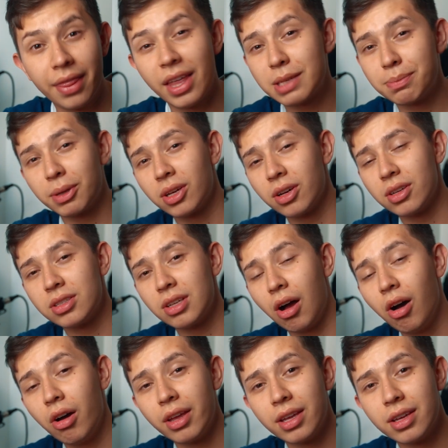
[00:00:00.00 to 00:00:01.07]
And that's because
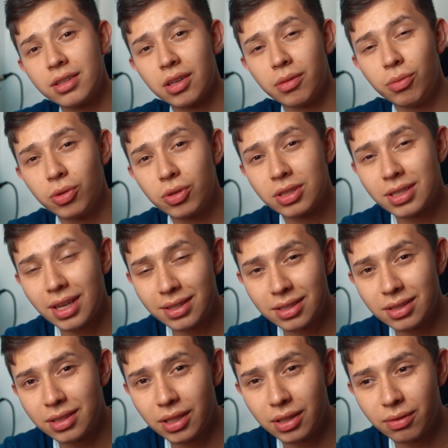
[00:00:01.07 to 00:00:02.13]
our ears are more
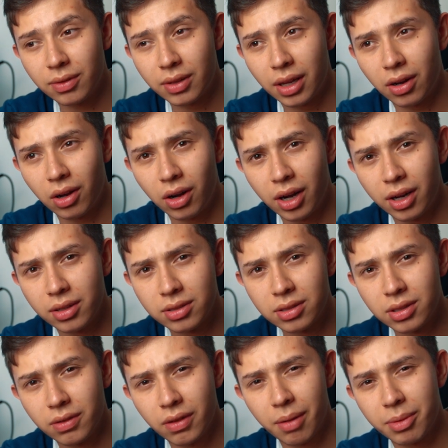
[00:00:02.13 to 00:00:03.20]
sensitive than our eyes,
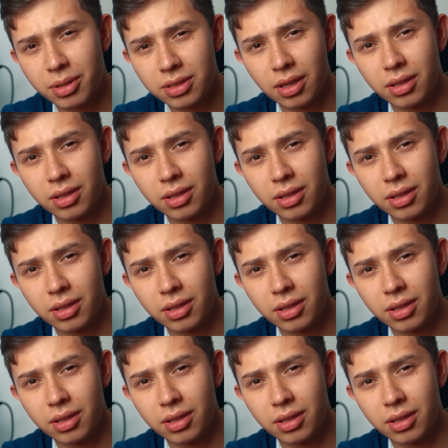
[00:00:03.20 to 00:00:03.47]
if that makes